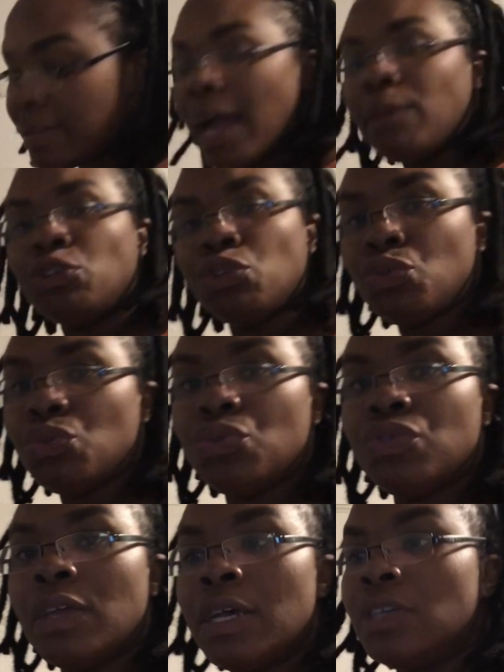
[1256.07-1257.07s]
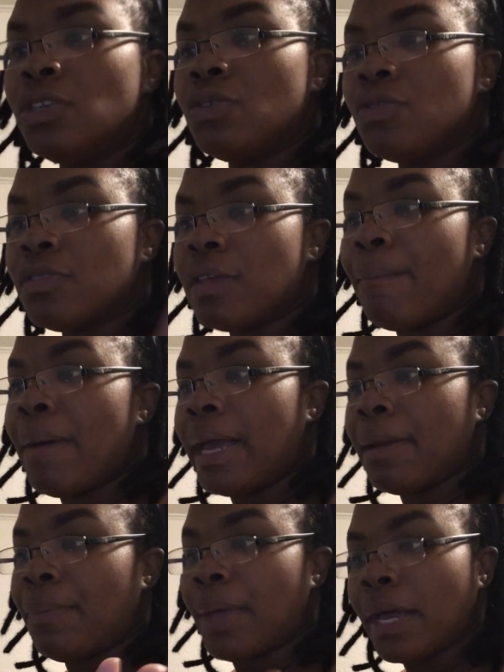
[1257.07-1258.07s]
time choose
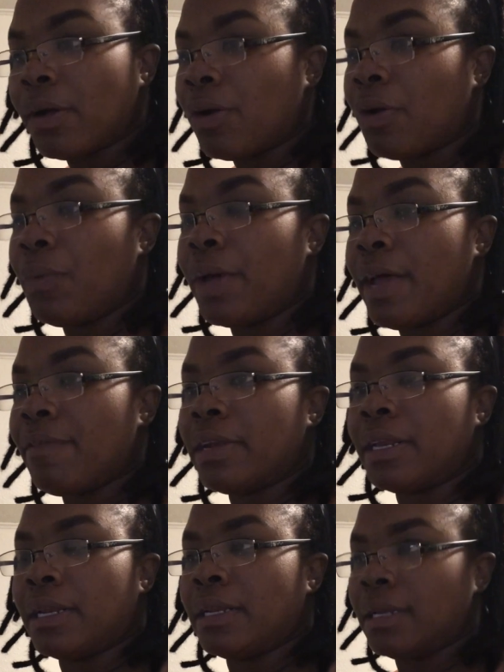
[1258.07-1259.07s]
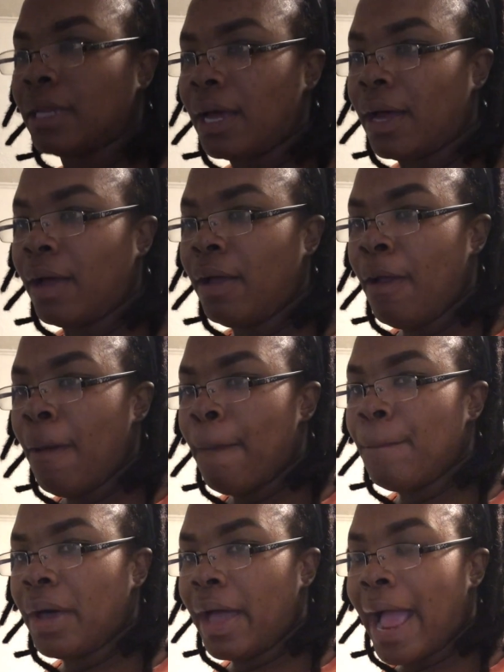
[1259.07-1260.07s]
somebody better or whatever, da-da-da-da.
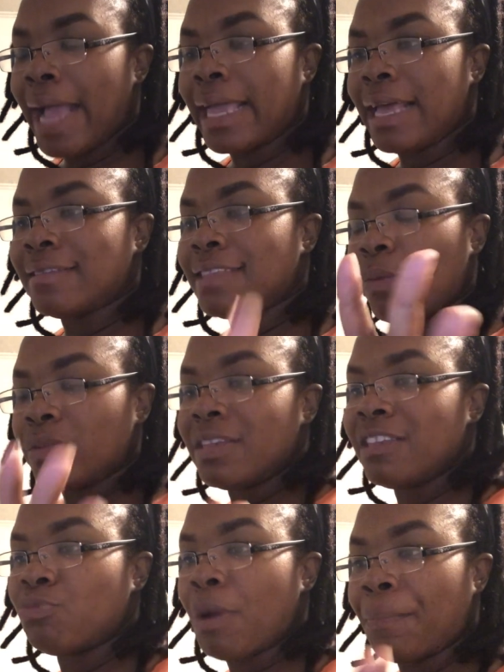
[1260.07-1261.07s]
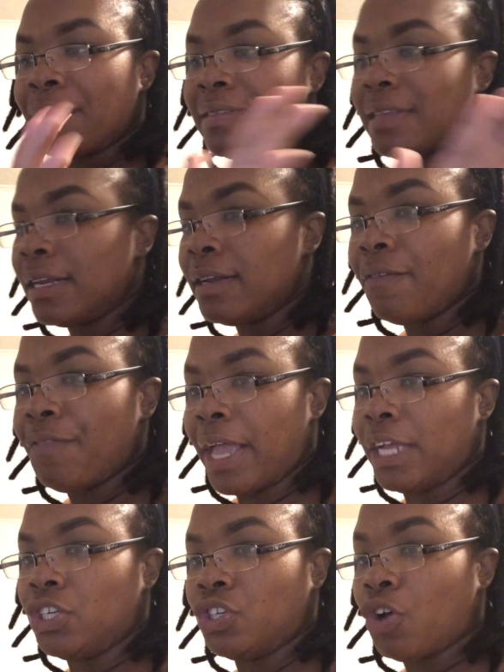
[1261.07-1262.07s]
But I guess that was his representative that
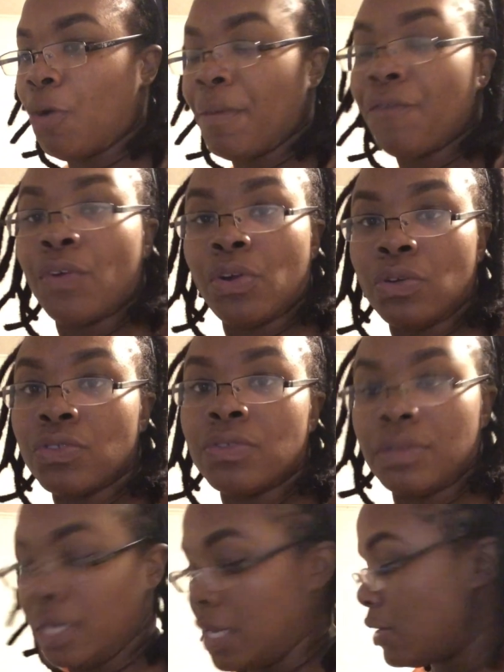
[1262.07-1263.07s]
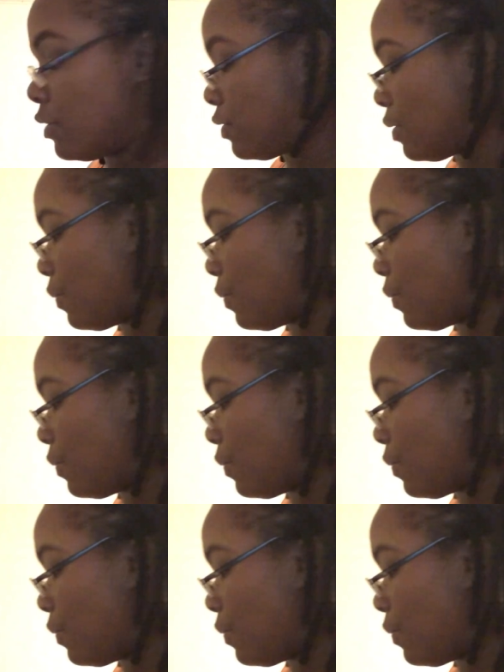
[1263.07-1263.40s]
he showed me for those years or